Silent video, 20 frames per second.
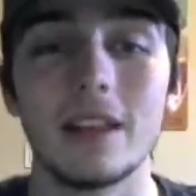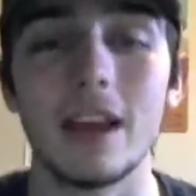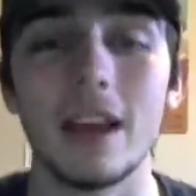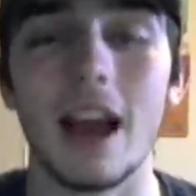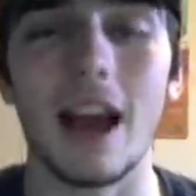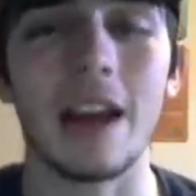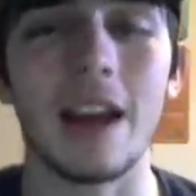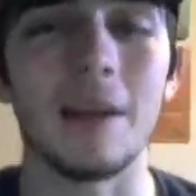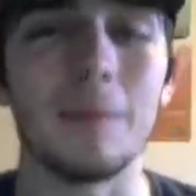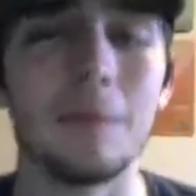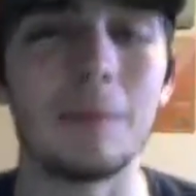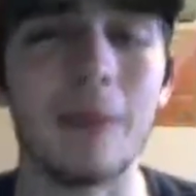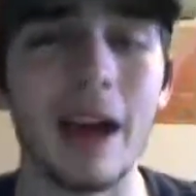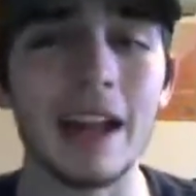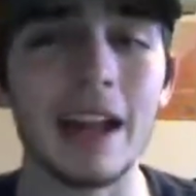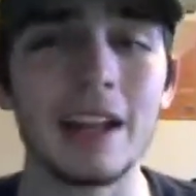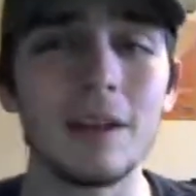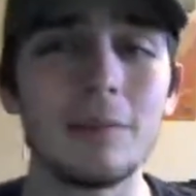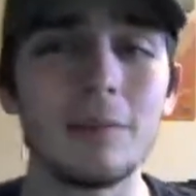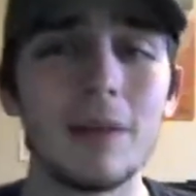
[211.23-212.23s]
I'd
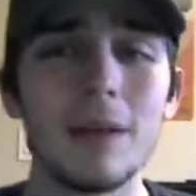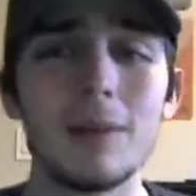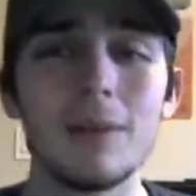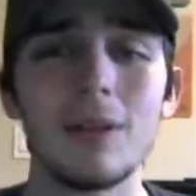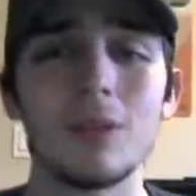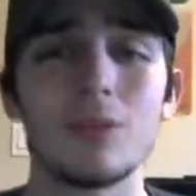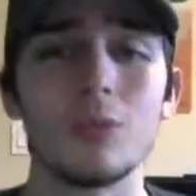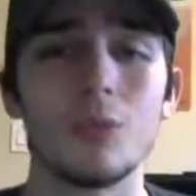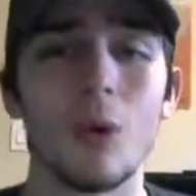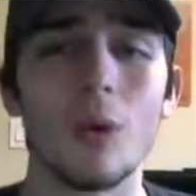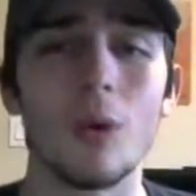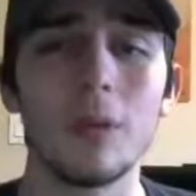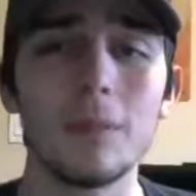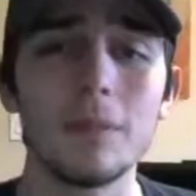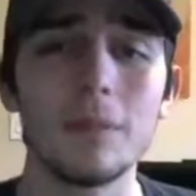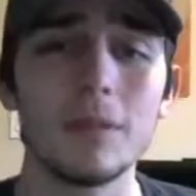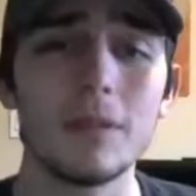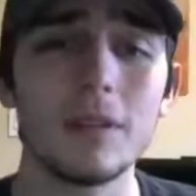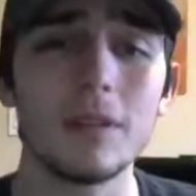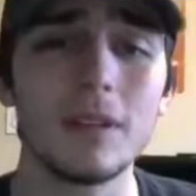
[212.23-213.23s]
imagine maybe the Rotom.
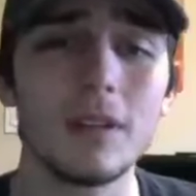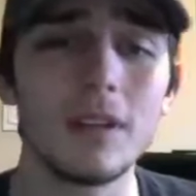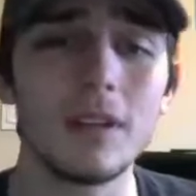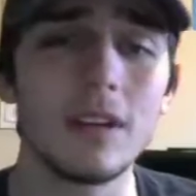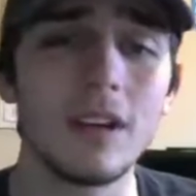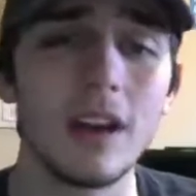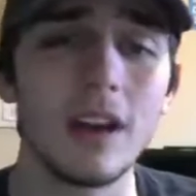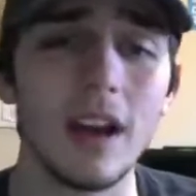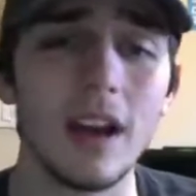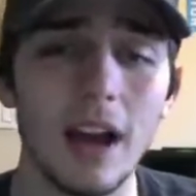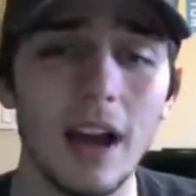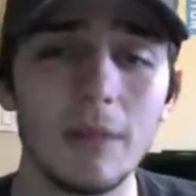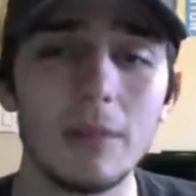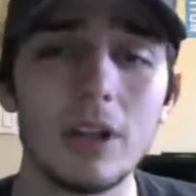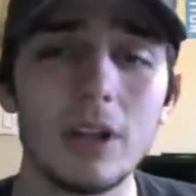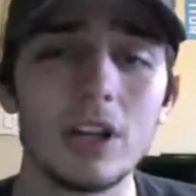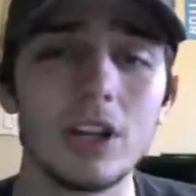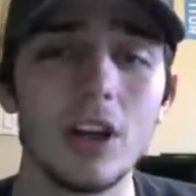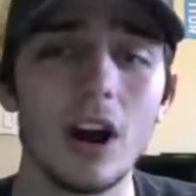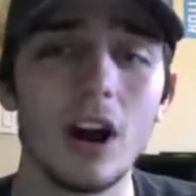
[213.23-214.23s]
I'd be
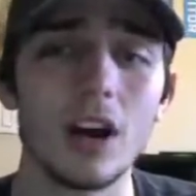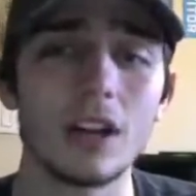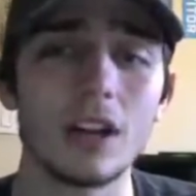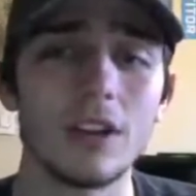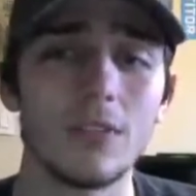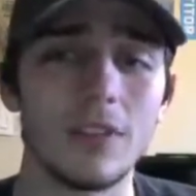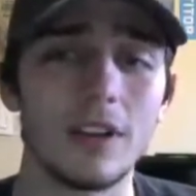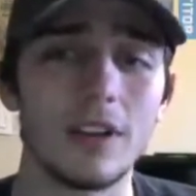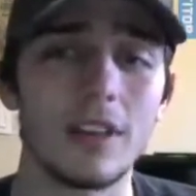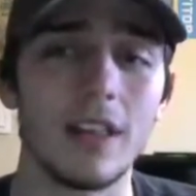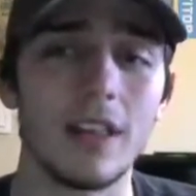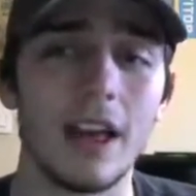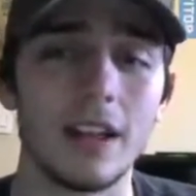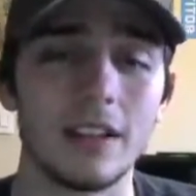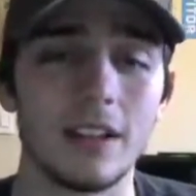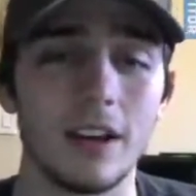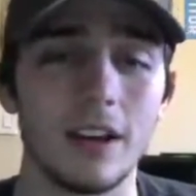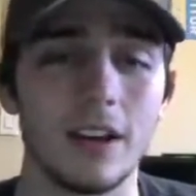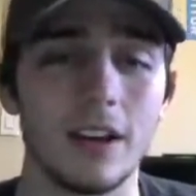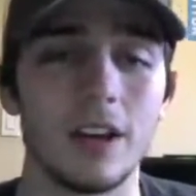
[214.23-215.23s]
shocked if it's that
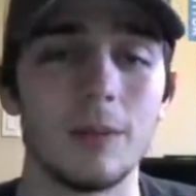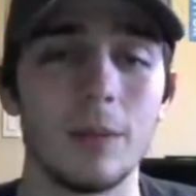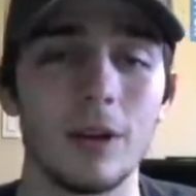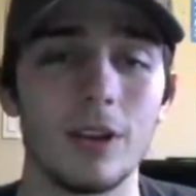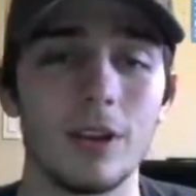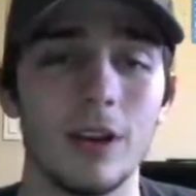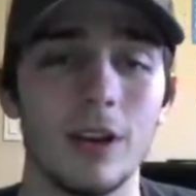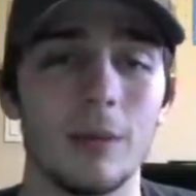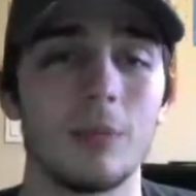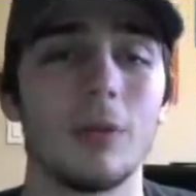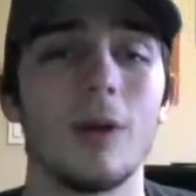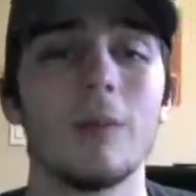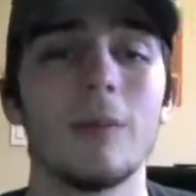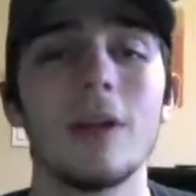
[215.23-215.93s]
Hitmontop. So I'm going to